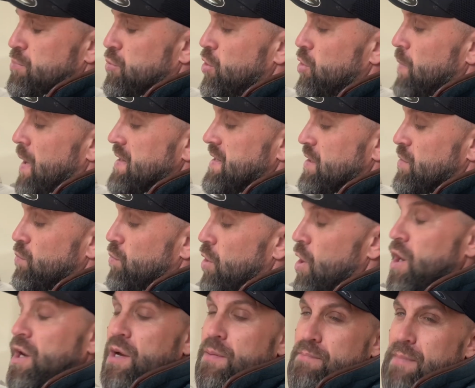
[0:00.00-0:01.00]
Pull away didn't
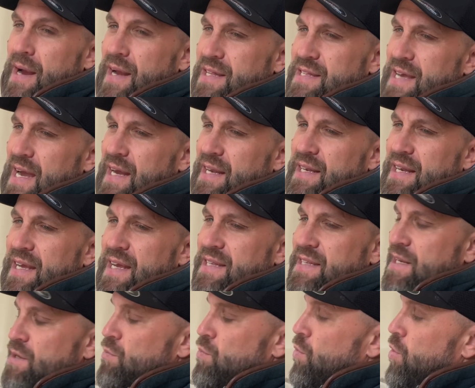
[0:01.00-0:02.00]
work, and maintained lead
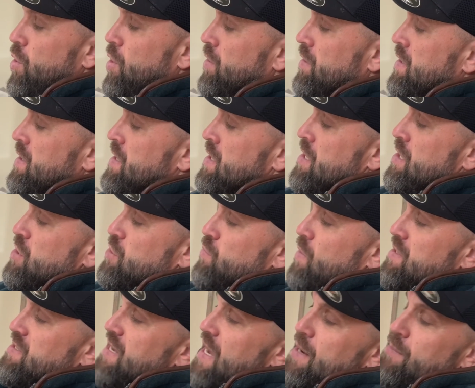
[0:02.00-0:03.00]
didn't work. So
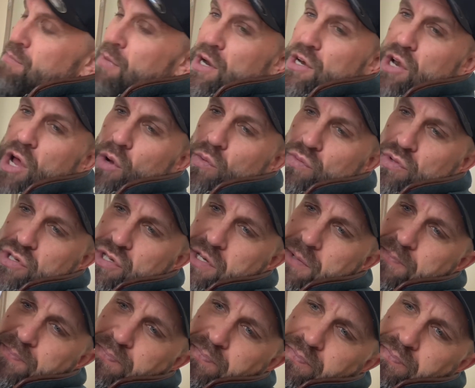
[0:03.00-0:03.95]
I take my notes.